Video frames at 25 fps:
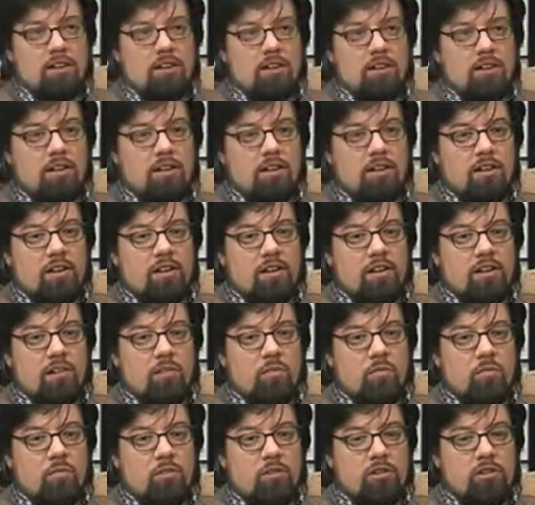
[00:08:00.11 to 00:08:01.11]
like uh,
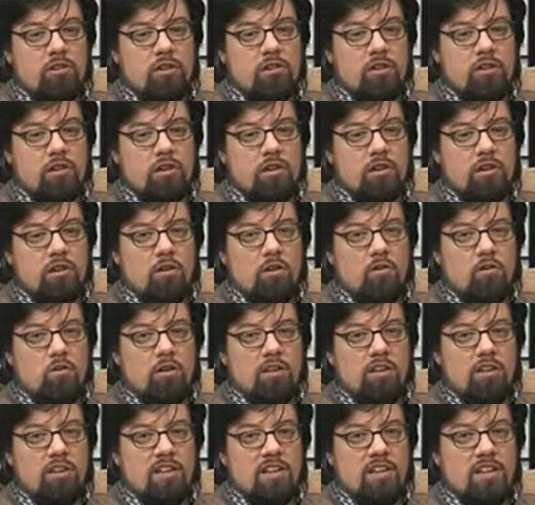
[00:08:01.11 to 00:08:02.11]
a really a
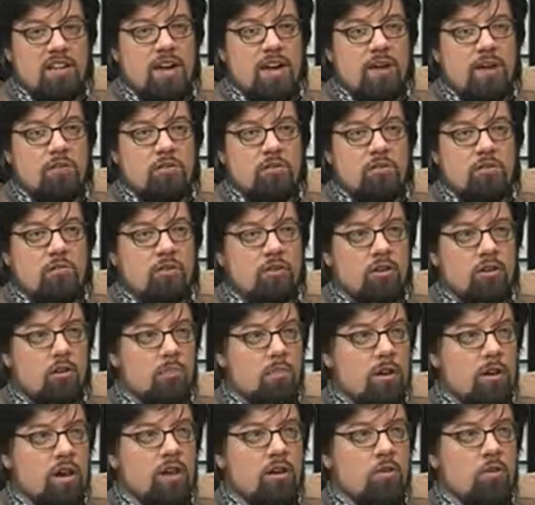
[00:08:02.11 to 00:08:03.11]
really neat option for
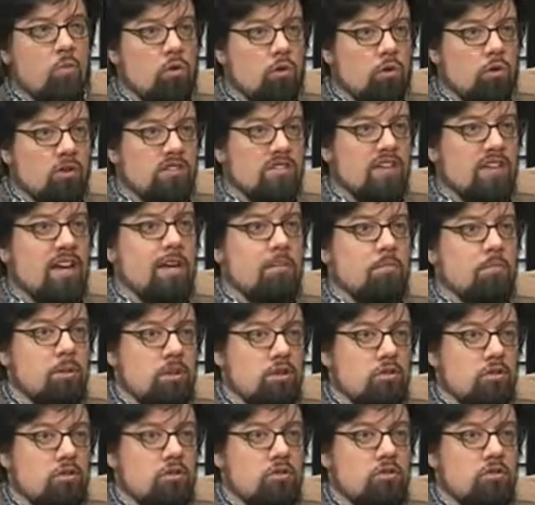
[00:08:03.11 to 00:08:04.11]
combining words and
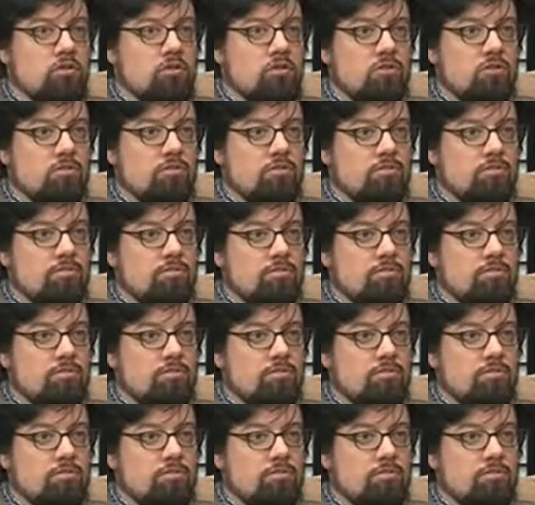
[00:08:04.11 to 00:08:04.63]
pictures. Now,